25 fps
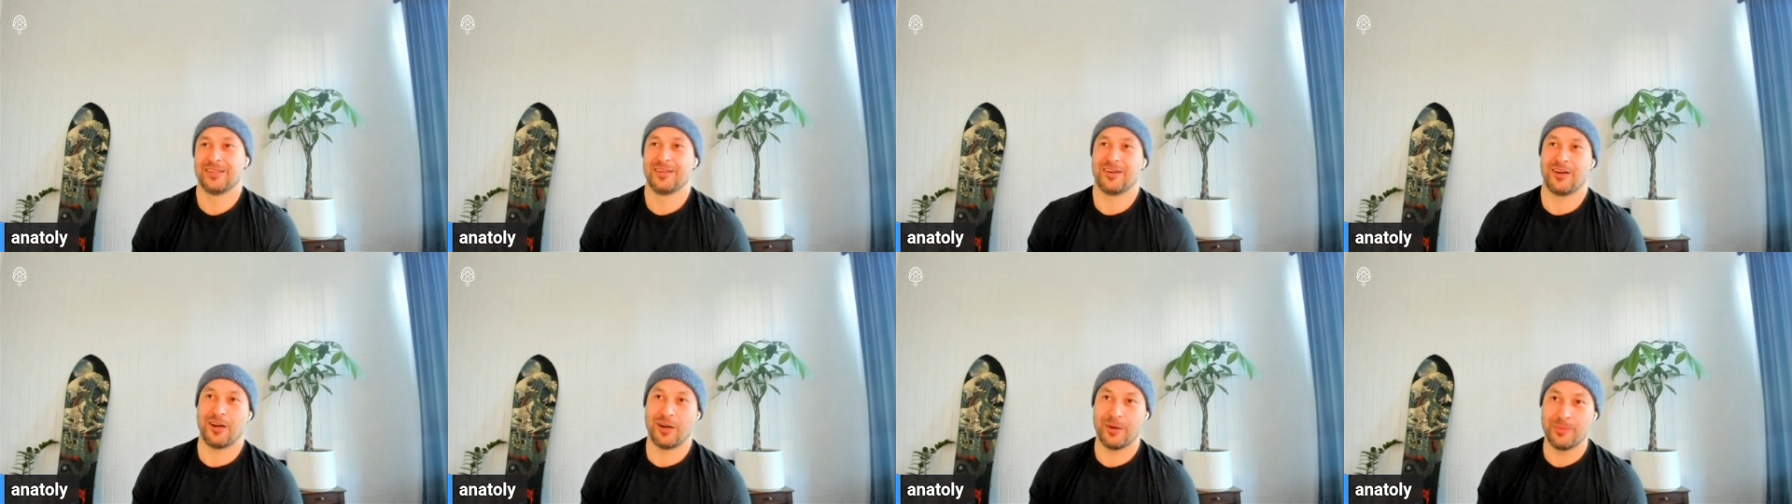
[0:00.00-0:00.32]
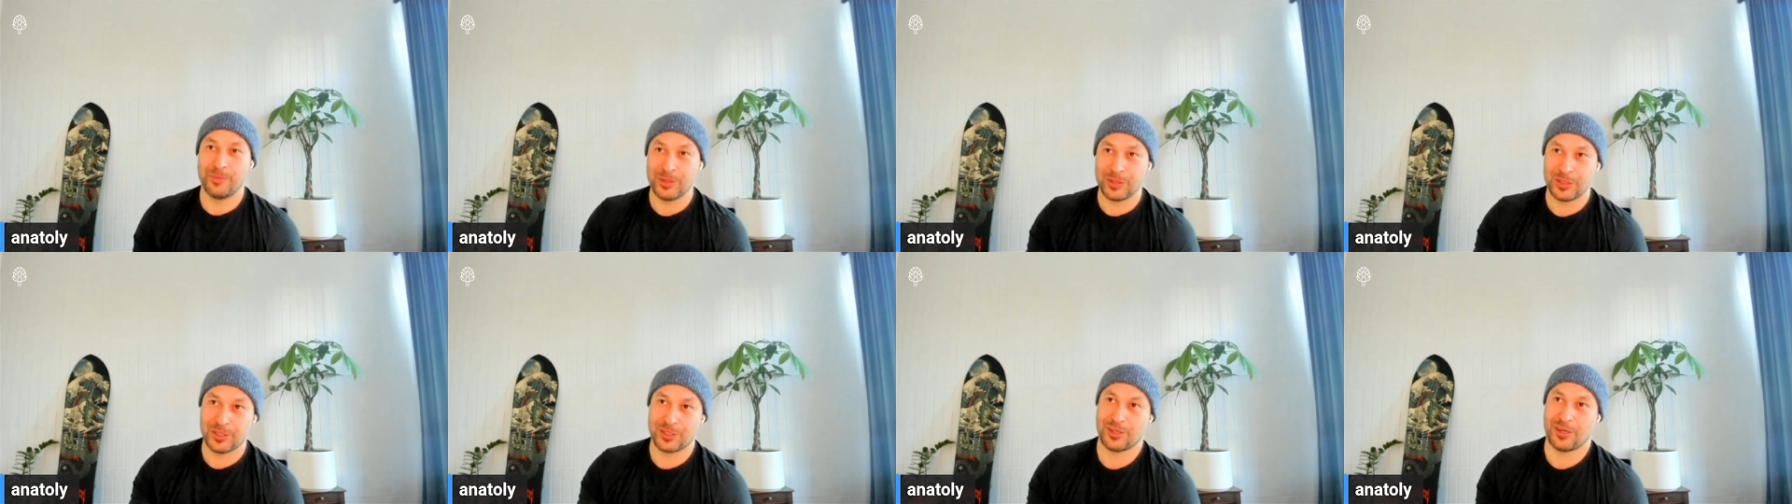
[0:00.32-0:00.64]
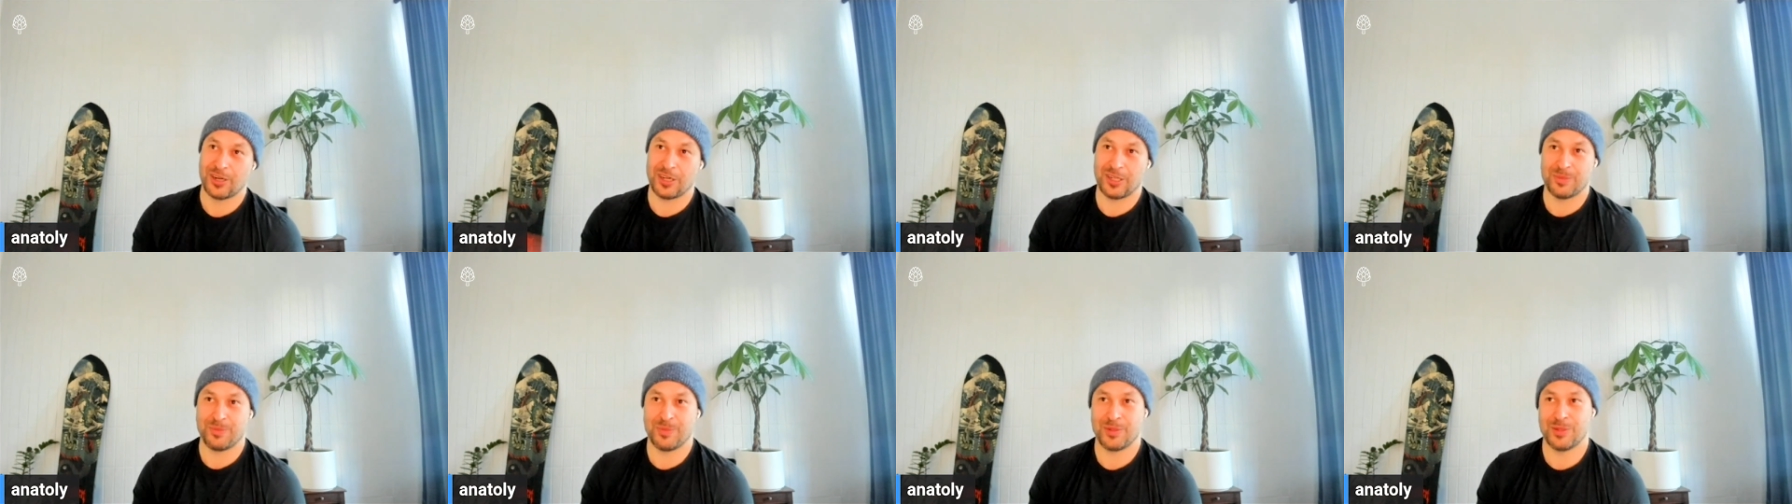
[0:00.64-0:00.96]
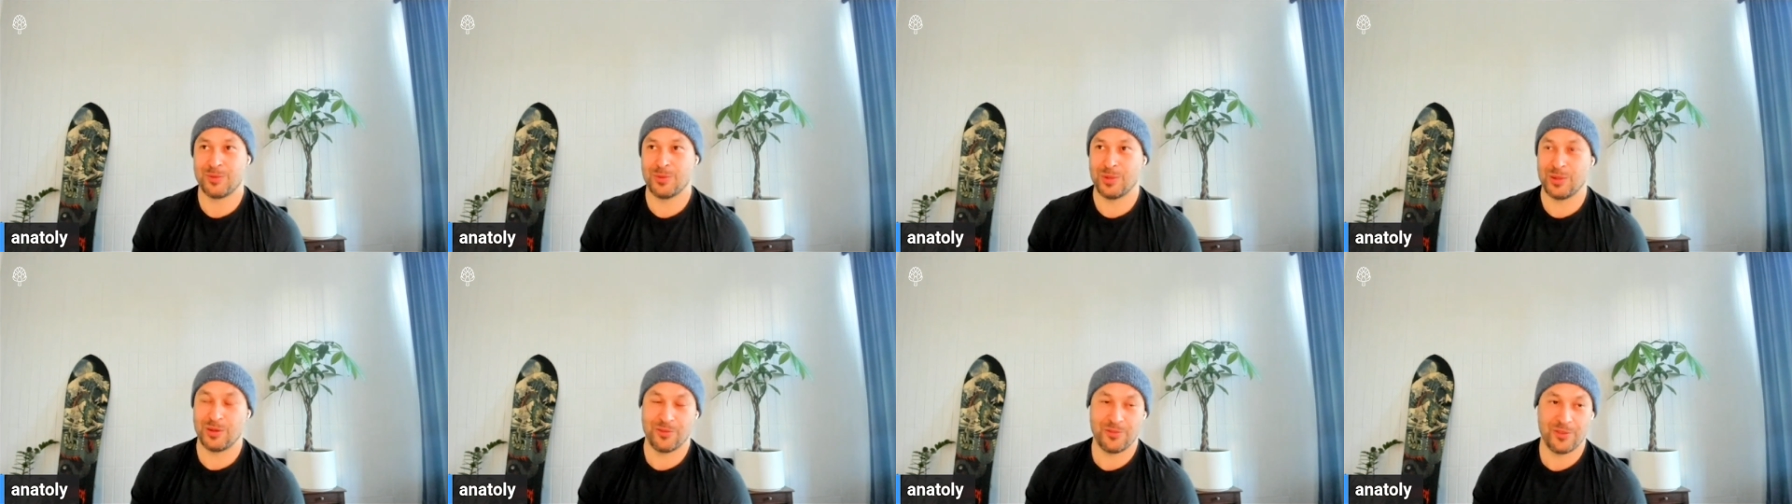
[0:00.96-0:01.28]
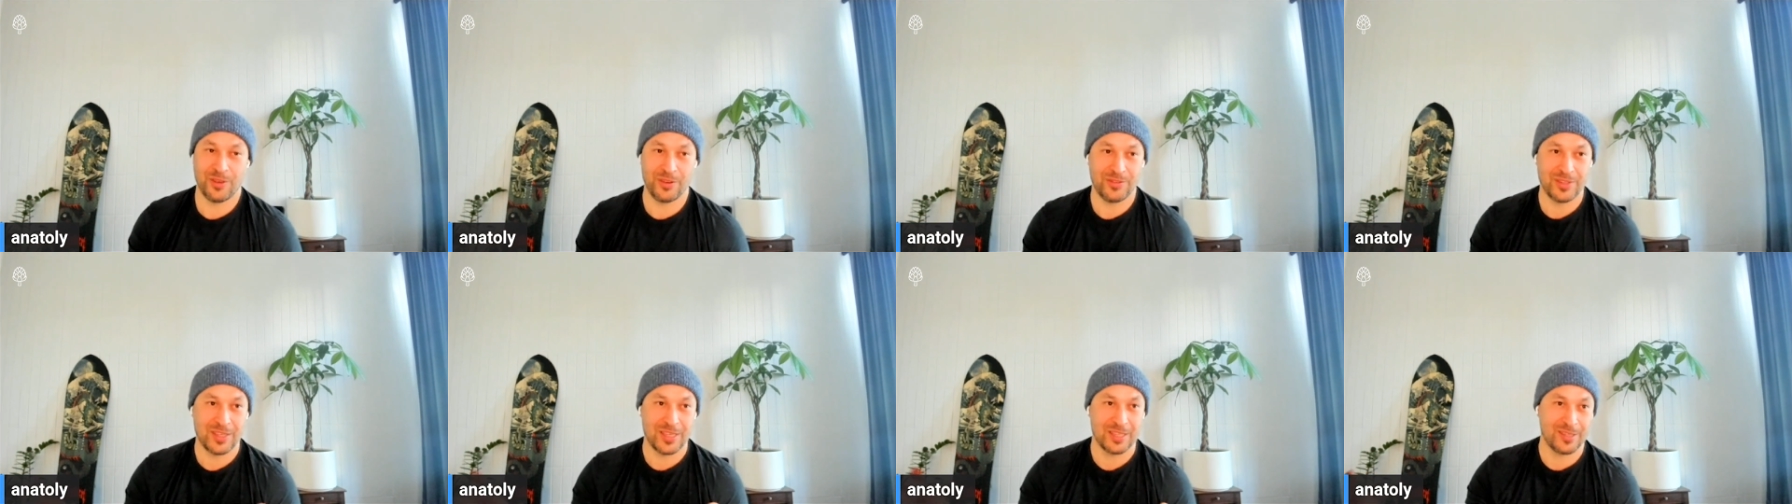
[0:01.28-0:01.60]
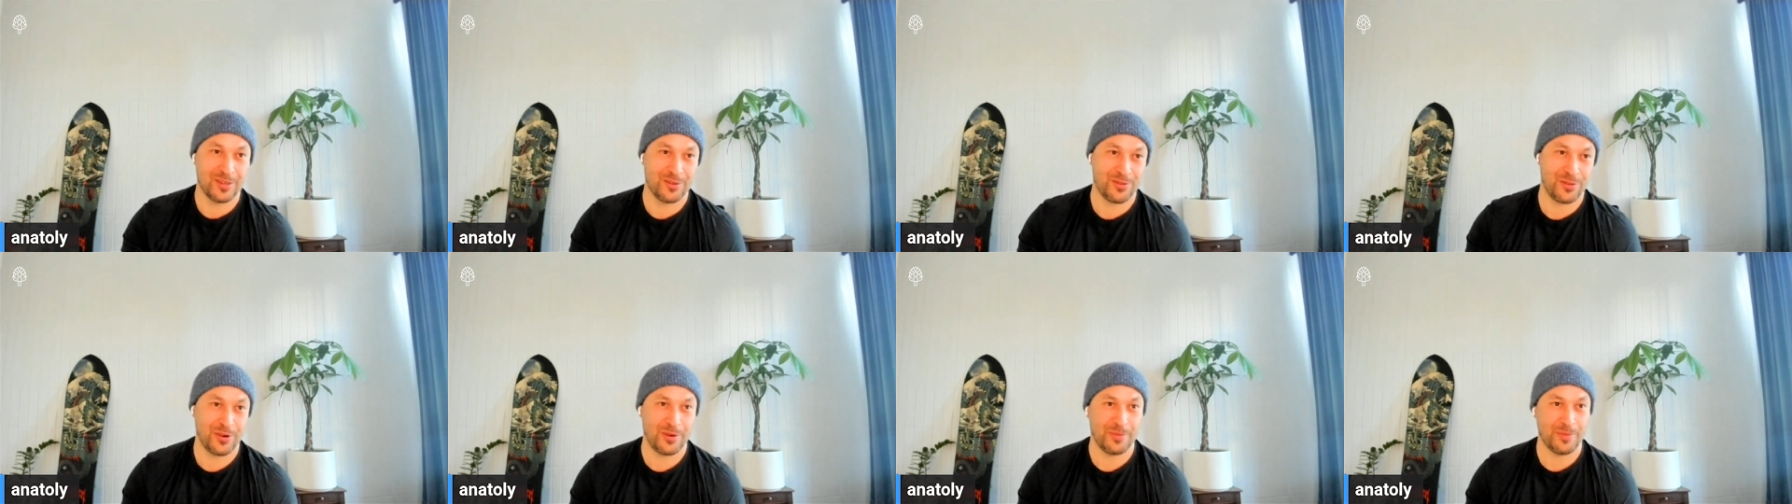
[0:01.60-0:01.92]
arbitrage between 50
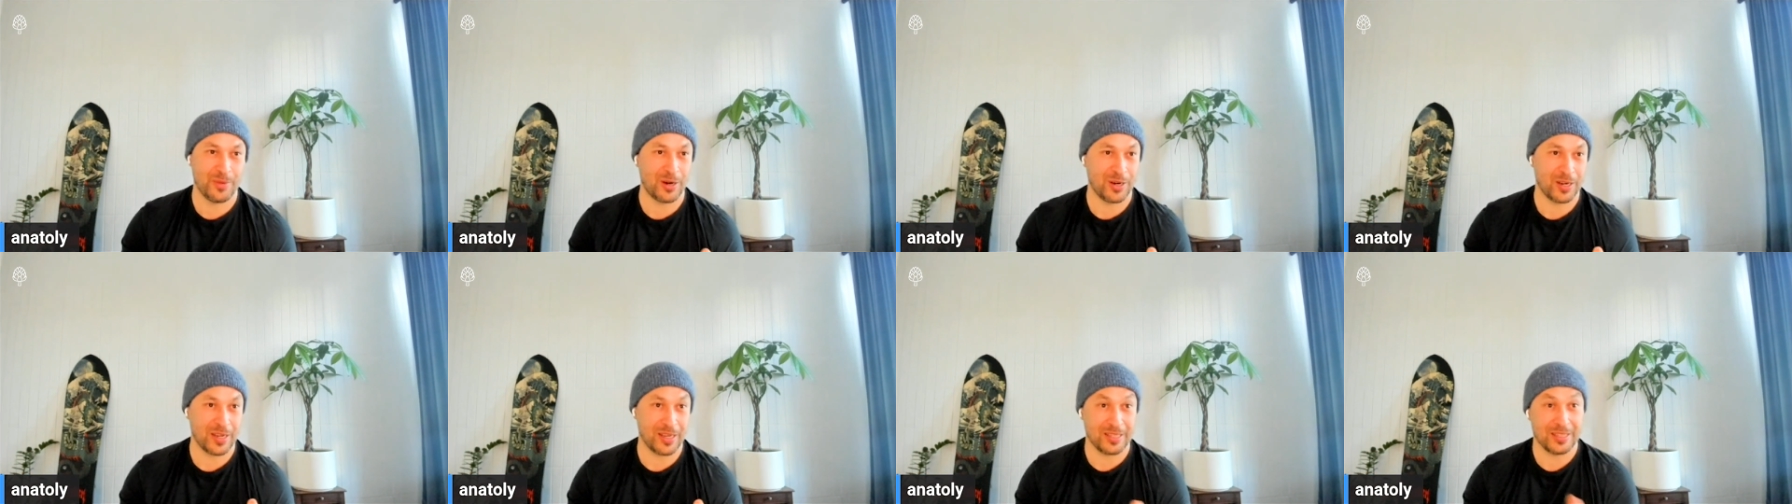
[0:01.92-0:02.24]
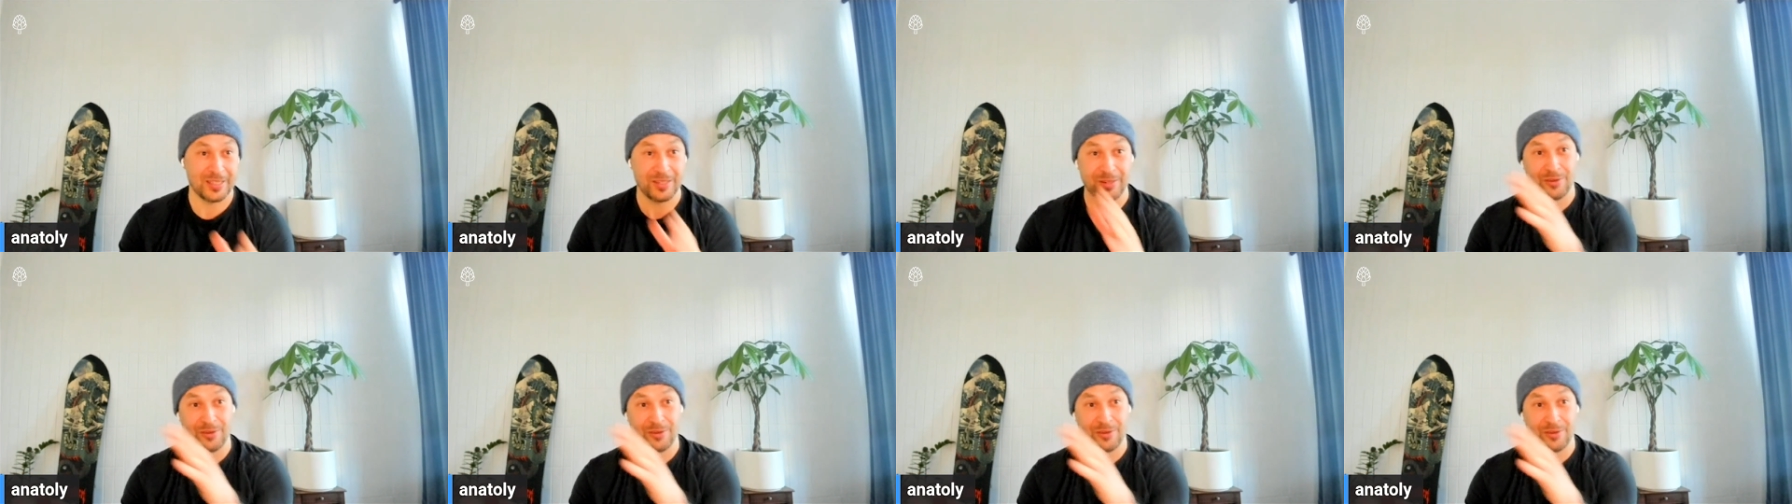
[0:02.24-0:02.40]
different markets.